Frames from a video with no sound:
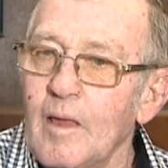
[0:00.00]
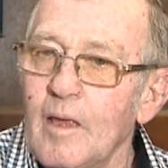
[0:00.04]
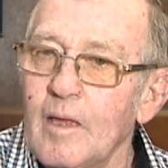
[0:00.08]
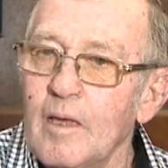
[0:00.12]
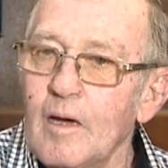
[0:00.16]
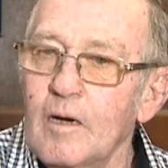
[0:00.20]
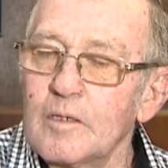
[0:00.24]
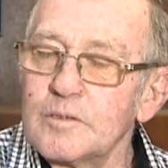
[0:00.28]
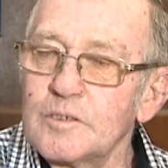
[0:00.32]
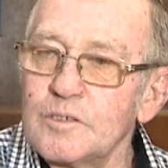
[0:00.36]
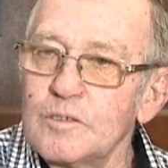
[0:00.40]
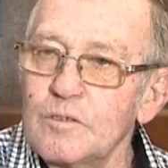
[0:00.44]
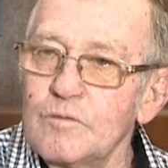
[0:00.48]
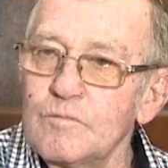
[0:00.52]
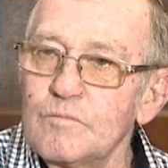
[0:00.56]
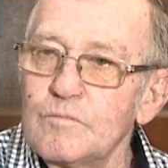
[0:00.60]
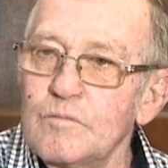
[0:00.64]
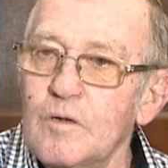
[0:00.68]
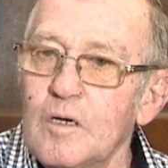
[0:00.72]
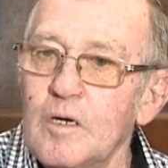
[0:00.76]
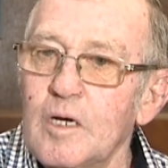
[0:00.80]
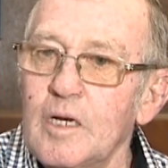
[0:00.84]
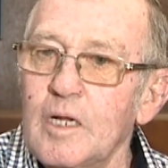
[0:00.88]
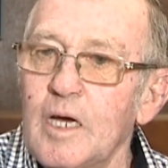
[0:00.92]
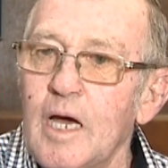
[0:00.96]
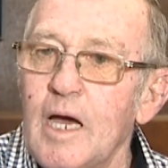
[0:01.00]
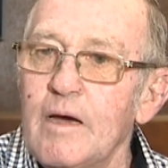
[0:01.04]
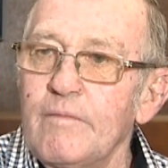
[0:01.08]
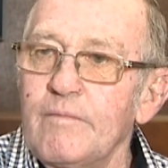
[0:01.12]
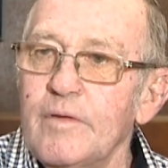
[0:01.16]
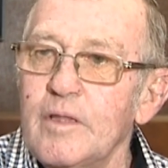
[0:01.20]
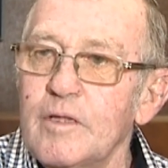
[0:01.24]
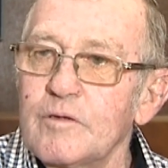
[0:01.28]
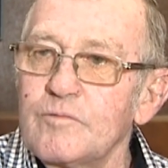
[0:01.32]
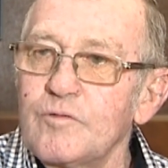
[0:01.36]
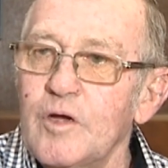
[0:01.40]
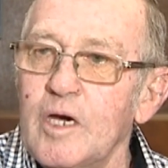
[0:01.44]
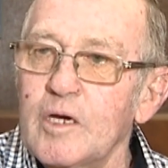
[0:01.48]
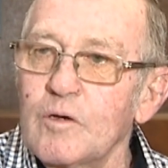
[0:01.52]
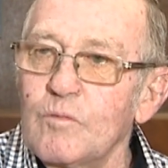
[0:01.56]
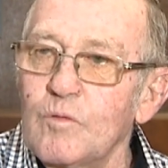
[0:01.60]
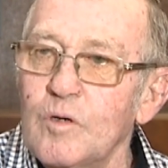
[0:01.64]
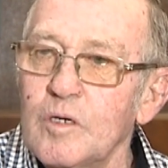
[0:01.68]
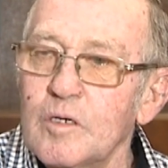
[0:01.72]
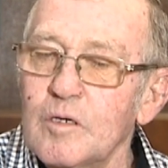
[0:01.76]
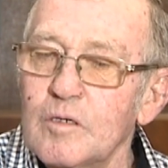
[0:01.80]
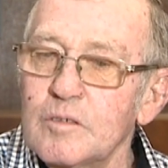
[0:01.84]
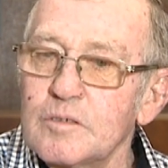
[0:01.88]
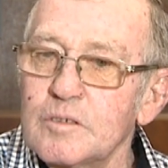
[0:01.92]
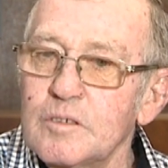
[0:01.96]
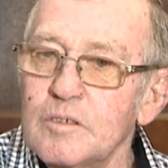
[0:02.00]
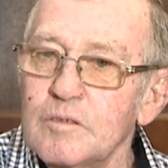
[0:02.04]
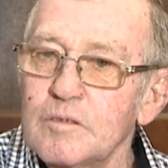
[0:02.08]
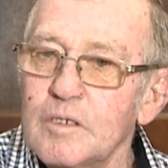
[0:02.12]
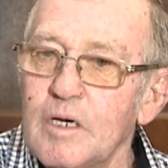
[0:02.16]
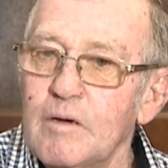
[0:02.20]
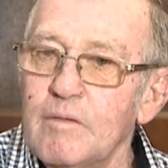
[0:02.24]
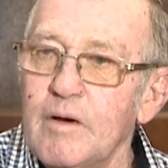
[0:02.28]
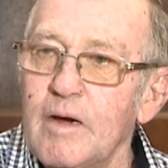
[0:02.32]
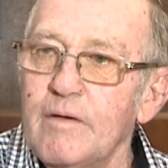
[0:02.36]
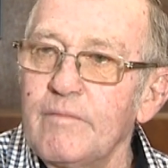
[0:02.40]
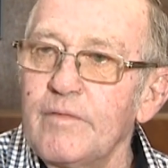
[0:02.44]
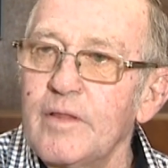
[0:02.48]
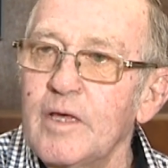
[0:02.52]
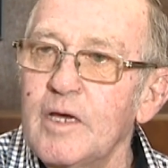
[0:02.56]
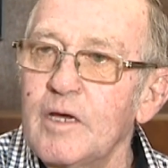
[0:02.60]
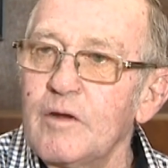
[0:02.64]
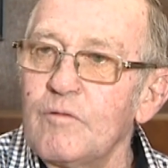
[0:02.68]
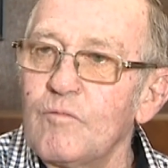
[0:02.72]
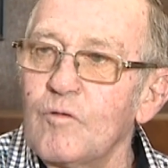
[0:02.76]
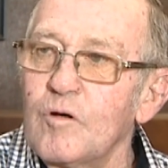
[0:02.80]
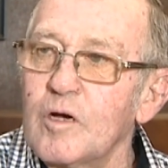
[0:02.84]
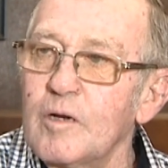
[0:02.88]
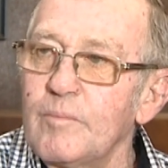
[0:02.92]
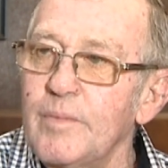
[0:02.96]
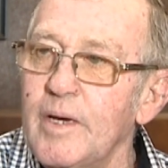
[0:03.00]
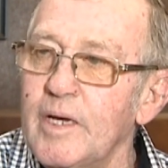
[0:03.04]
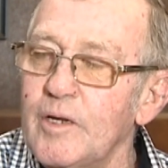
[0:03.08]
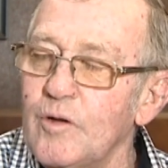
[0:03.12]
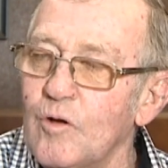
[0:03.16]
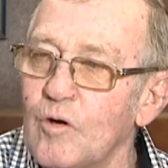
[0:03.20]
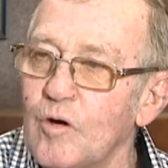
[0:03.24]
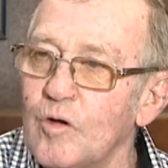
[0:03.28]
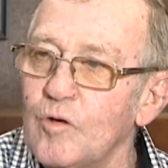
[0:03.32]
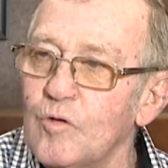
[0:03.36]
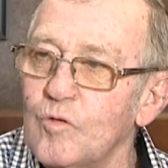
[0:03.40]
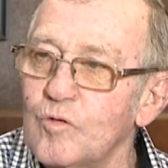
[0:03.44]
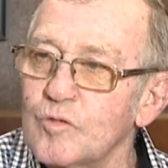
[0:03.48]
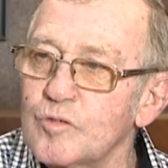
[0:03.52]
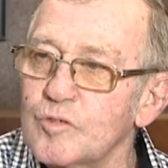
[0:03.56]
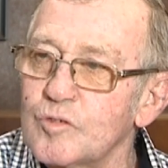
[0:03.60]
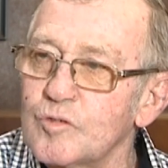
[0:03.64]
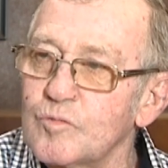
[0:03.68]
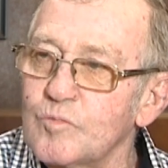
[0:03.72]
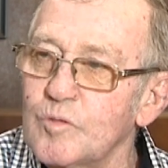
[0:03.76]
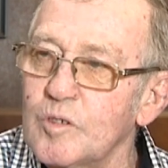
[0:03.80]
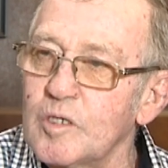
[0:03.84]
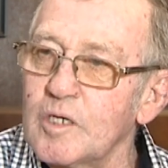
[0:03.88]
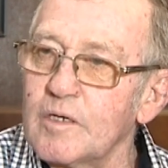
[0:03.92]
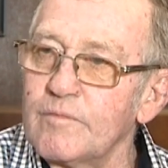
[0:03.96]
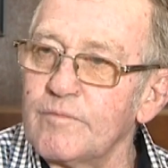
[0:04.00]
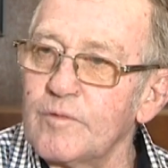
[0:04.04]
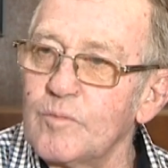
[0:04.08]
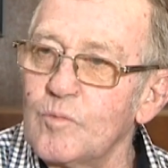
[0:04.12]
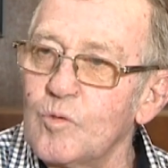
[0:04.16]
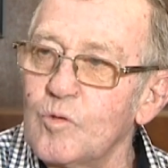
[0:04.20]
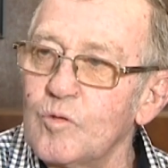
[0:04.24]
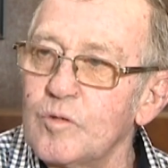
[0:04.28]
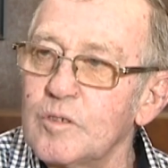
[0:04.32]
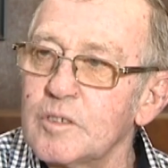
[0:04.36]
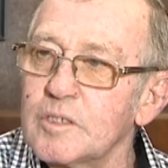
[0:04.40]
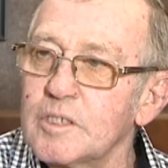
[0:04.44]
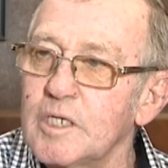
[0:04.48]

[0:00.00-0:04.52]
I still ride over the track work. I still go over there and ride about 9 horses work of a morning.